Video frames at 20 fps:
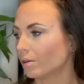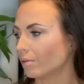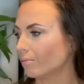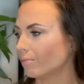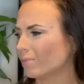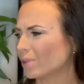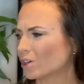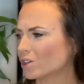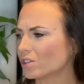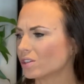
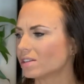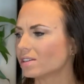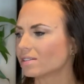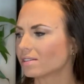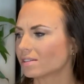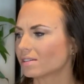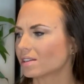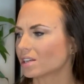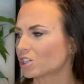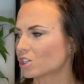because this
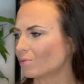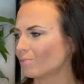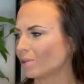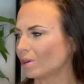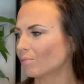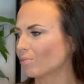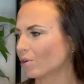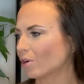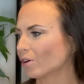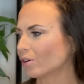is such a
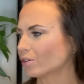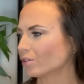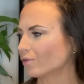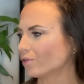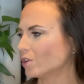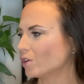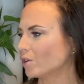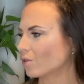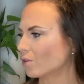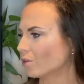big part of
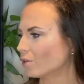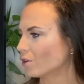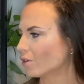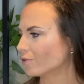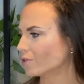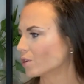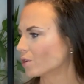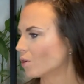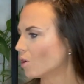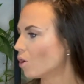
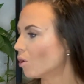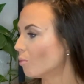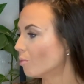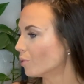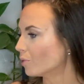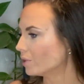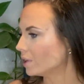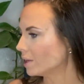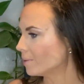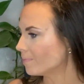your whole
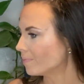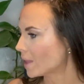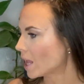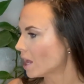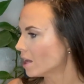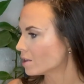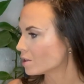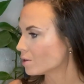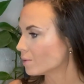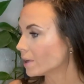body. So